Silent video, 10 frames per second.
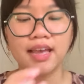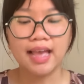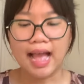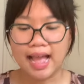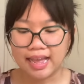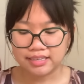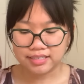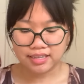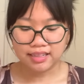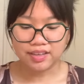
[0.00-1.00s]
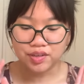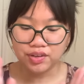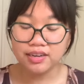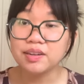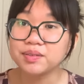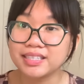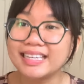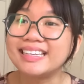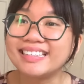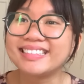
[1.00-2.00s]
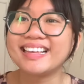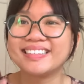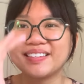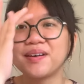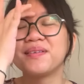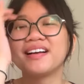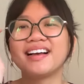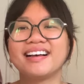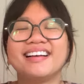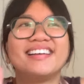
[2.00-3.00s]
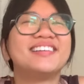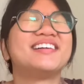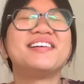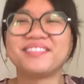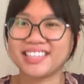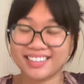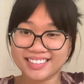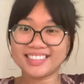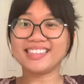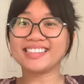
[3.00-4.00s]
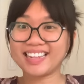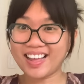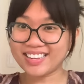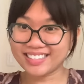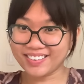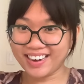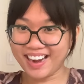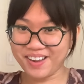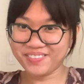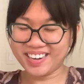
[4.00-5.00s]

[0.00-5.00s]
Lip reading: And the good news is, so oh my gosh, the longest story ever.